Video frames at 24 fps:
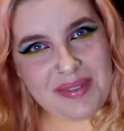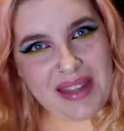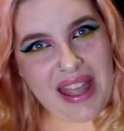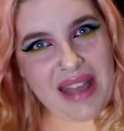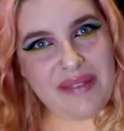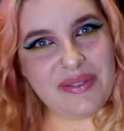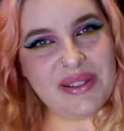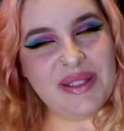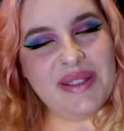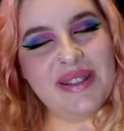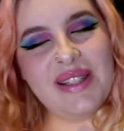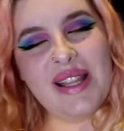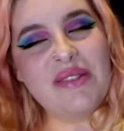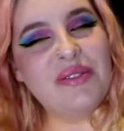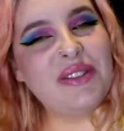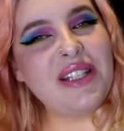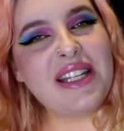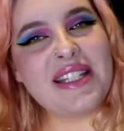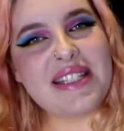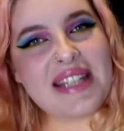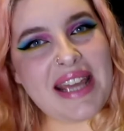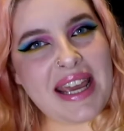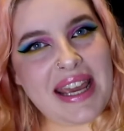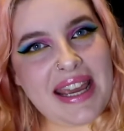Have a
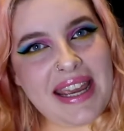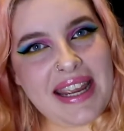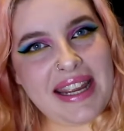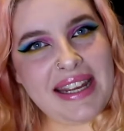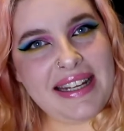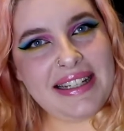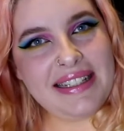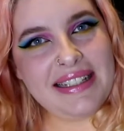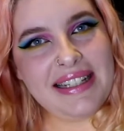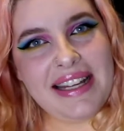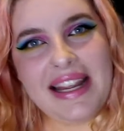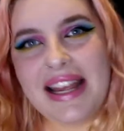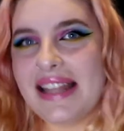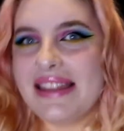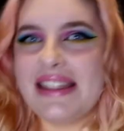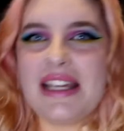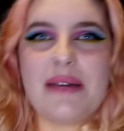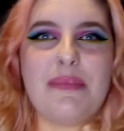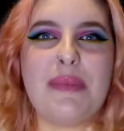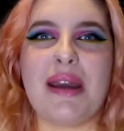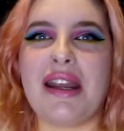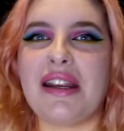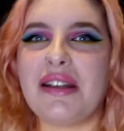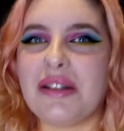lovely day.
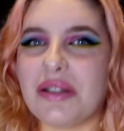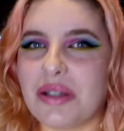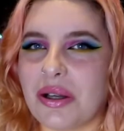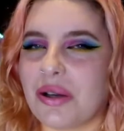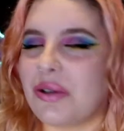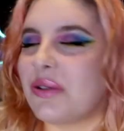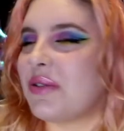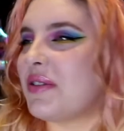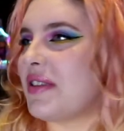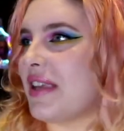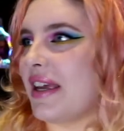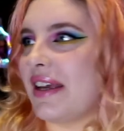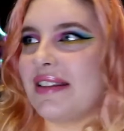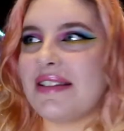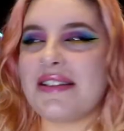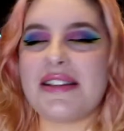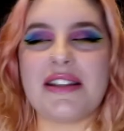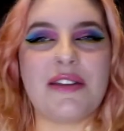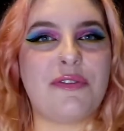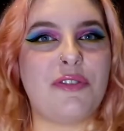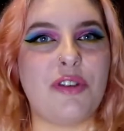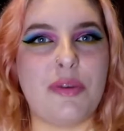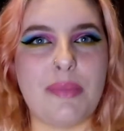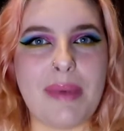That made no
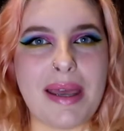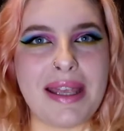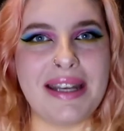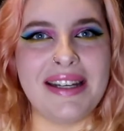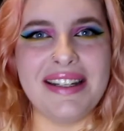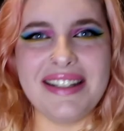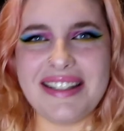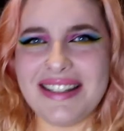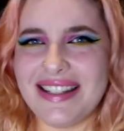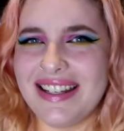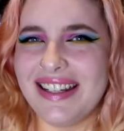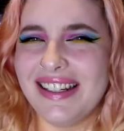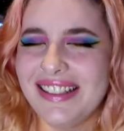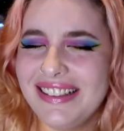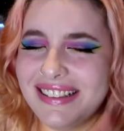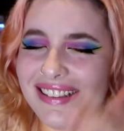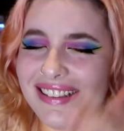sense. If you made it,